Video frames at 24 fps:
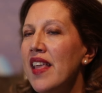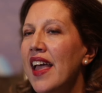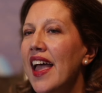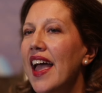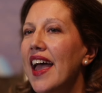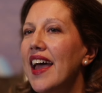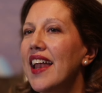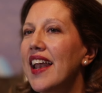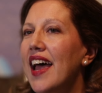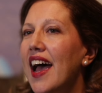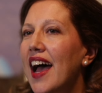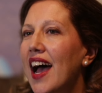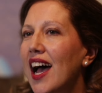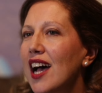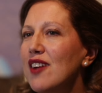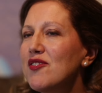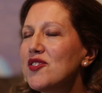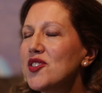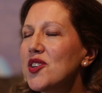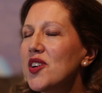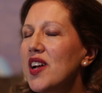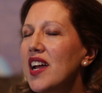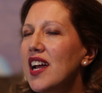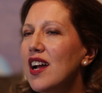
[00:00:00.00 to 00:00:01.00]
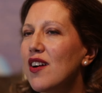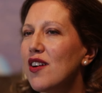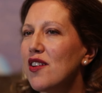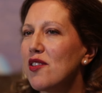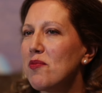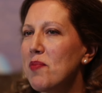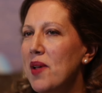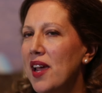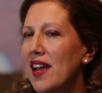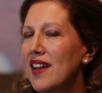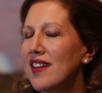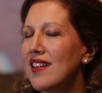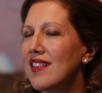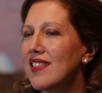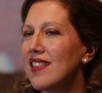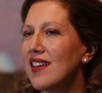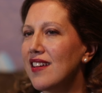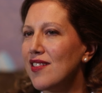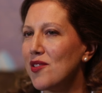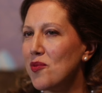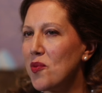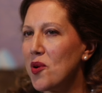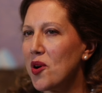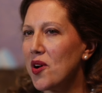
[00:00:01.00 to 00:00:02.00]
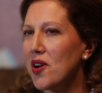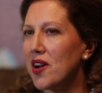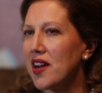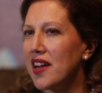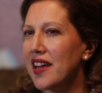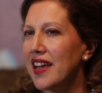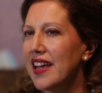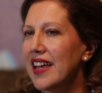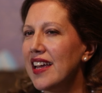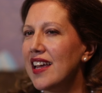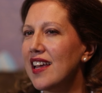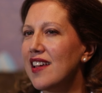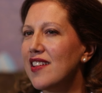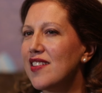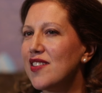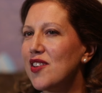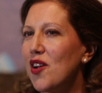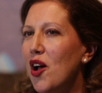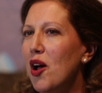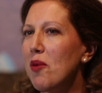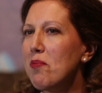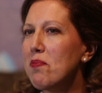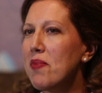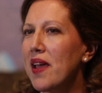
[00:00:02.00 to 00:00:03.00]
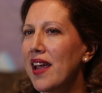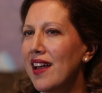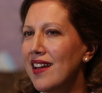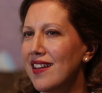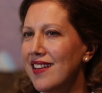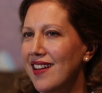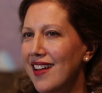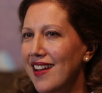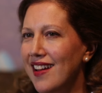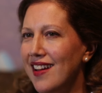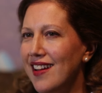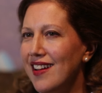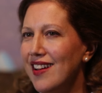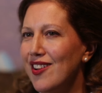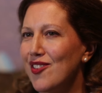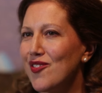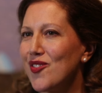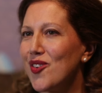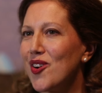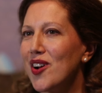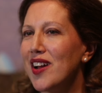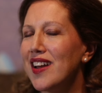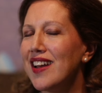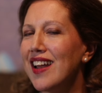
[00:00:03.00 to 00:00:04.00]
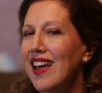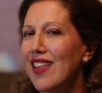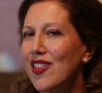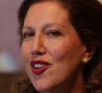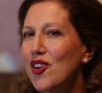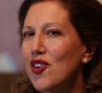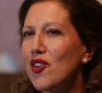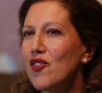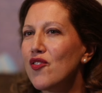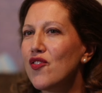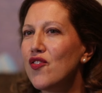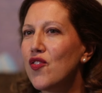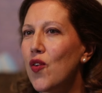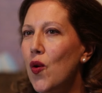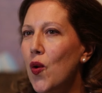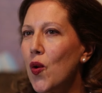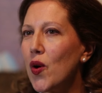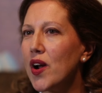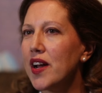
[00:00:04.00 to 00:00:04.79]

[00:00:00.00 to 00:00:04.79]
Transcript: and after Harris painted this work, he stopped painting for another four